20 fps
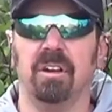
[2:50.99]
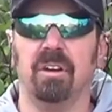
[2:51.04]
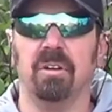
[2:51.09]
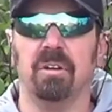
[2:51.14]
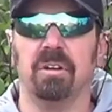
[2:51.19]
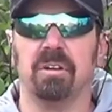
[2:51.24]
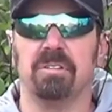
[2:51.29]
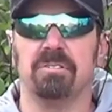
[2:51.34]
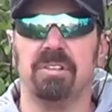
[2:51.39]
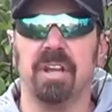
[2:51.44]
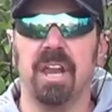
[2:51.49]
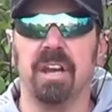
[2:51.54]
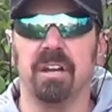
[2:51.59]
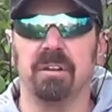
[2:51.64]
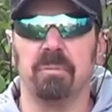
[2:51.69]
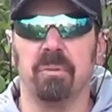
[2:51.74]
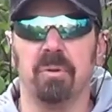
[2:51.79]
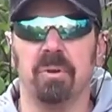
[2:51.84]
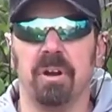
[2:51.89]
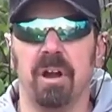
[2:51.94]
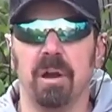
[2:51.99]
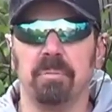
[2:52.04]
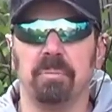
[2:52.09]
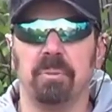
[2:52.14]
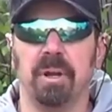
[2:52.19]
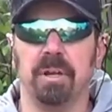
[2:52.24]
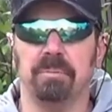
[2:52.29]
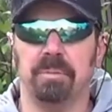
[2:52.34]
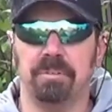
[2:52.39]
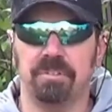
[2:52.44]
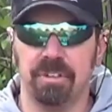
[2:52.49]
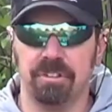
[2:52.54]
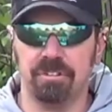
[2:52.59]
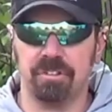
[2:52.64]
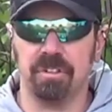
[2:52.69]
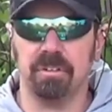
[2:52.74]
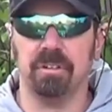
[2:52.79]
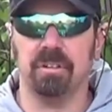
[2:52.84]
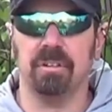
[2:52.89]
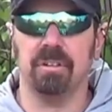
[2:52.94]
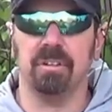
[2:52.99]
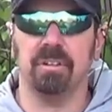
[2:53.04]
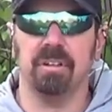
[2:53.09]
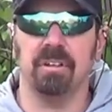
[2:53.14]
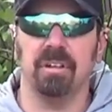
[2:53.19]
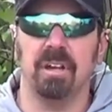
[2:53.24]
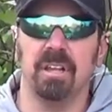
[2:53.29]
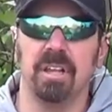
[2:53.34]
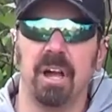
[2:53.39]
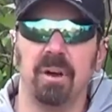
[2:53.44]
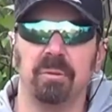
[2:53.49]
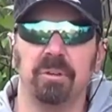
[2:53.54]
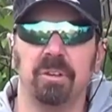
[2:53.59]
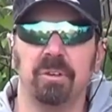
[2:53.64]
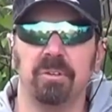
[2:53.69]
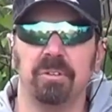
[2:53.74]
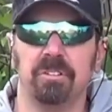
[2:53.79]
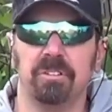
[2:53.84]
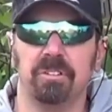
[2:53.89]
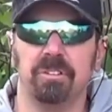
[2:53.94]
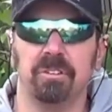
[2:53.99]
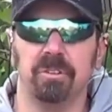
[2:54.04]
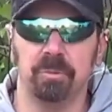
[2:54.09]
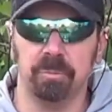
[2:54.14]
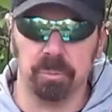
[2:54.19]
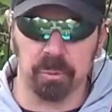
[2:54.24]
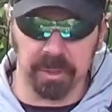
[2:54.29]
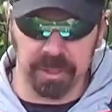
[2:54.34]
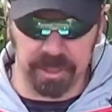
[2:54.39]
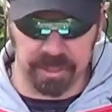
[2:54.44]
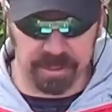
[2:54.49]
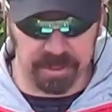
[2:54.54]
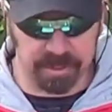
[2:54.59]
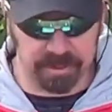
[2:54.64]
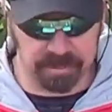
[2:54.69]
in a more upright position, allowing you to breathe.